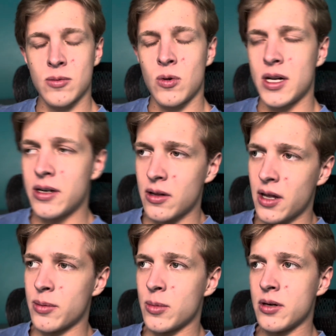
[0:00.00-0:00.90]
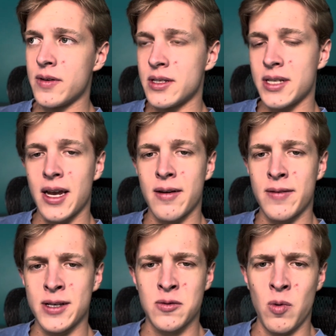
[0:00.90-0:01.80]
well, in a lot of the movies, they have
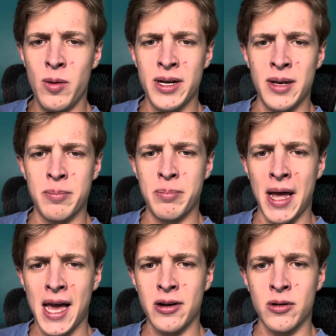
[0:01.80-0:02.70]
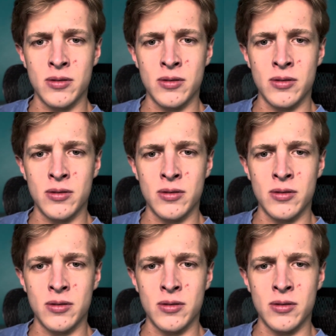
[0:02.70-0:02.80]
these women in battle